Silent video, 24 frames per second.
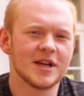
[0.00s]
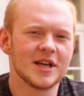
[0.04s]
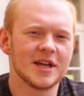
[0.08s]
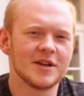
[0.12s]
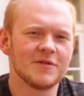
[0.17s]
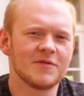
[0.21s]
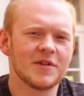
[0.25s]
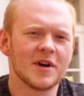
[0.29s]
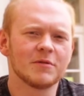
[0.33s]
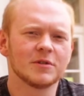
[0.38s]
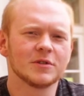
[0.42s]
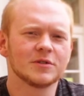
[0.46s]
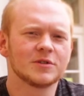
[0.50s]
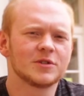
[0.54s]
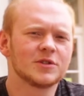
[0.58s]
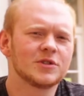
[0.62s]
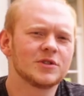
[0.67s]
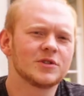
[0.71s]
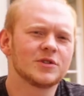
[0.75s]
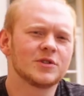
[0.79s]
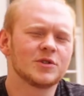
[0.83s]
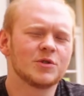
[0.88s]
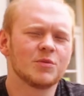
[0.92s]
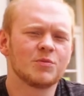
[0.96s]
If I
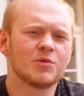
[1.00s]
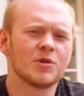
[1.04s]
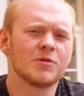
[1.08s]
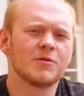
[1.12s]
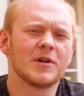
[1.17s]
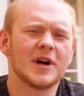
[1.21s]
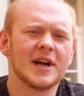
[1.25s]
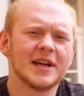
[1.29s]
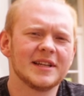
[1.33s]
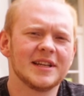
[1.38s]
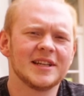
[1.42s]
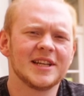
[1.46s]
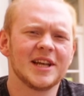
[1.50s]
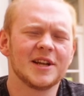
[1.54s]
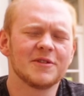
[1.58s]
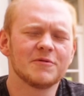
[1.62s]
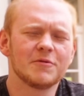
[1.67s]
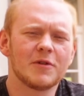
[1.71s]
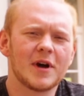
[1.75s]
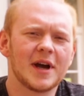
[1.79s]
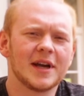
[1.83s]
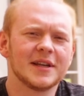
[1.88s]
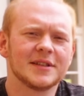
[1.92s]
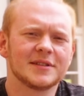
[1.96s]
was to provide any
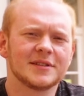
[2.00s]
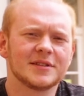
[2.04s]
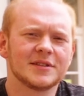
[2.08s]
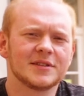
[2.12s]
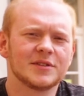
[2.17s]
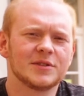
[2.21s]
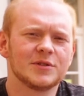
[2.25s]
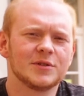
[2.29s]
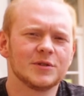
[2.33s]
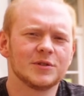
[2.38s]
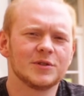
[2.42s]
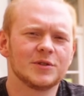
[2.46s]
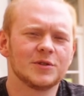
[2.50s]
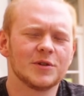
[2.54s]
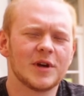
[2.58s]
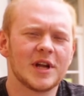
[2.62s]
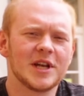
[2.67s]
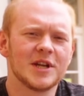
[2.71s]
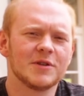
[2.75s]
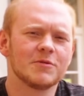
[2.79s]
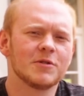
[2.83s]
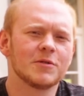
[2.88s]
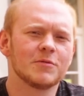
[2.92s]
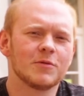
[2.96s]
advice to
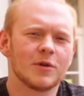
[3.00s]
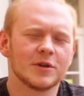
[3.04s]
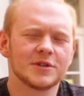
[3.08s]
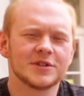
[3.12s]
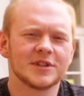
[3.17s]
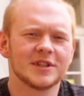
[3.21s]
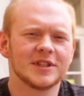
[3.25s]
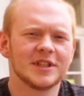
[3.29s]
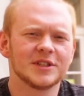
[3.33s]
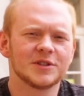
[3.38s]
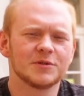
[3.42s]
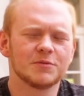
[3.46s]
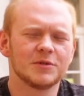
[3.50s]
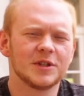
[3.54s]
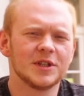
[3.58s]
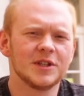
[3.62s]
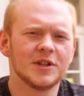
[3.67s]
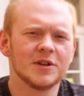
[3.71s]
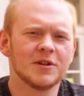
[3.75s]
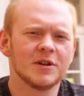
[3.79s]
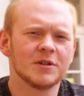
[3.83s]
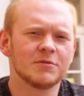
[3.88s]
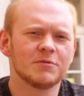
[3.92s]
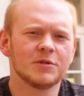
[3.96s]
anyone watching this
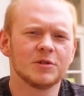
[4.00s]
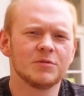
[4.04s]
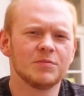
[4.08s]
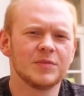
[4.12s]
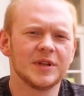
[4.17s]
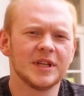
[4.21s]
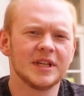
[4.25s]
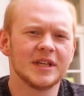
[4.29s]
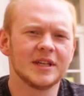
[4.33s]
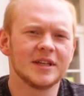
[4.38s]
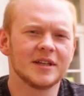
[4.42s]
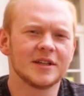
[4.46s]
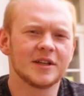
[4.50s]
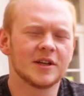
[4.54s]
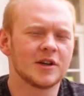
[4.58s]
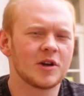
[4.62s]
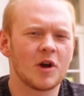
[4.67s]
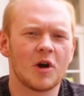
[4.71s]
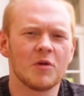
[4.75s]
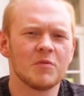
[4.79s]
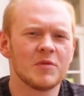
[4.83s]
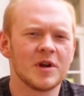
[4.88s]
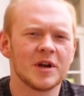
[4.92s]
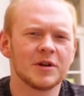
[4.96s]
video, it would be
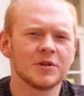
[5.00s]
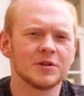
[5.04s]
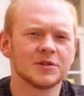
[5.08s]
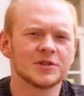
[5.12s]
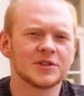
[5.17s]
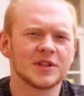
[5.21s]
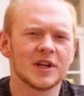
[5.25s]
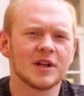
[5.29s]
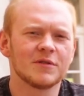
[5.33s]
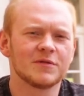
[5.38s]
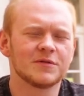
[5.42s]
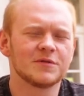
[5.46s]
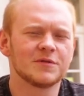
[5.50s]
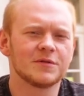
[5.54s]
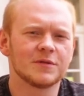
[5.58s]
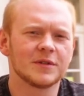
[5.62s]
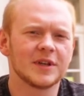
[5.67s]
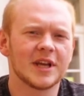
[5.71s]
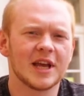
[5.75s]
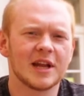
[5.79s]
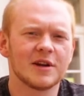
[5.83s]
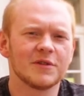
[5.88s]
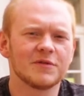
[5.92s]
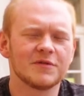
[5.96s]
come here yourself,
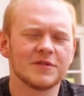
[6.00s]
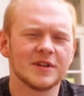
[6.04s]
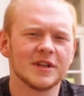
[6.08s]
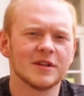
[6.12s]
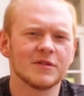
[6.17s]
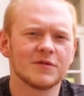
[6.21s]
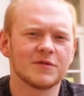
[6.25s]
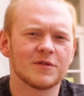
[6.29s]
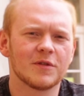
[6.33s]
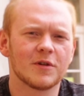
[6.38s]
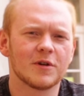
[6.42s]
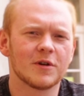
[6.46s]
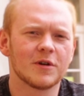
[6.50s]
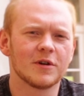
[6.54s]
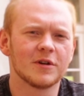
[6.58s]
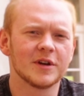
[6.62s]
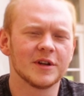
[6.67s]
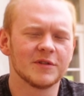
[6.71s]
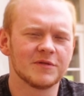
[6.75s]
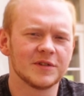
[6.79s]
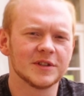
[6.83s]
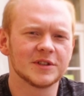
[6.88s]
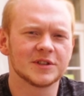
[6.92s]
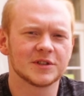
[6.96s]
get a feel for
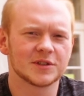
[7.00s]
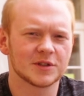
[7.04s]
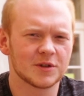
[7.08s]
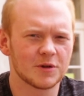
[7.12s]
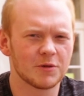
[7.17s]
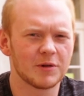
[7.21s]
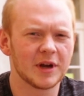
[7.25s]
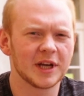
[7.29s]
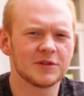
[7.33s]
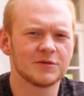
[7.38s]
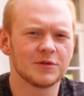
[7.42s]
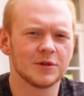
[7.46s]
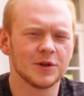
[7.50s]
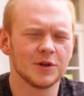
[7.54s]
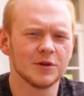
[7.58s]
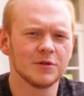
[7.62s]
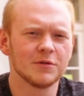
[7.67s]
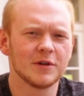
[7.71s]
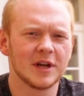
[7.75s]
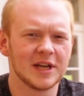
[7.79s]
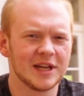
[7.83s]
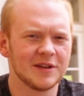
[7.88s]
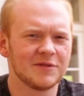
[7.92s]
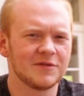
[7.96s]
if it's correct for
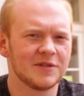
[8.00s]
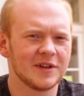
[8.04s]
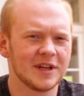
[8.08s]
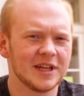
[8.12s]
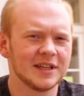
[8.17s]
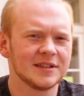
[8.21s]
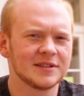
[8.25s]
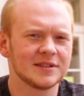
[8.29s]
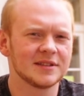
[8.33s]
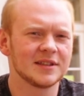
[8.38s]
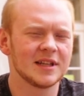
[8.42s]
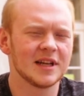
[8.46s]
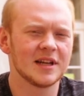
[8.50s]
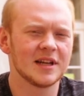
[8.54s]
you, and if it is,